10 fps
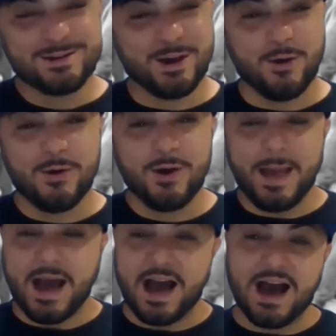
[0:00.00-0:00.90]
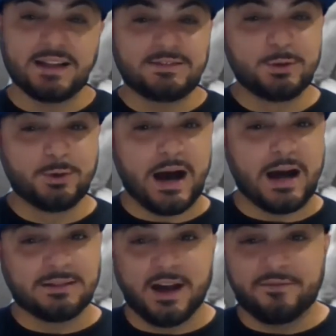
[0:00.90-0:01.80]
so I
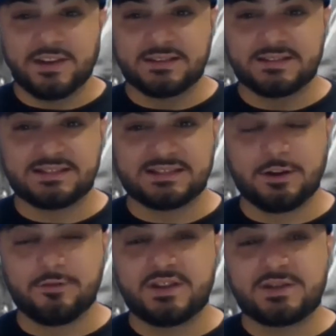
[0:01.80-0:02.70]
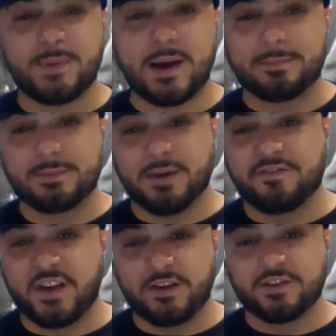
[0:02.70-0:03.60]
love Anderson Silva. He's probably
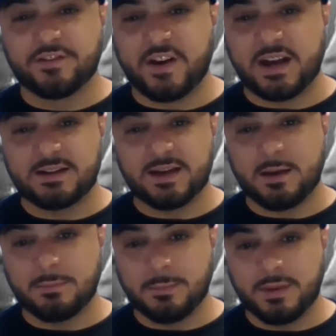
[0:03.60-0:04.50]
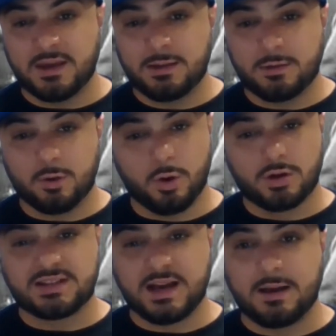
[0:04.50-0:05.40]
my favorite fighter in MMA
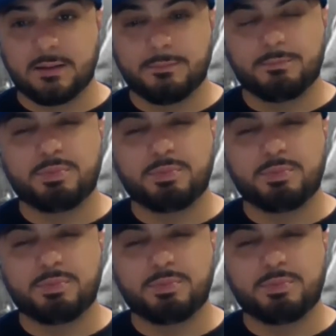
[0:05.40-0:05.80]
all time.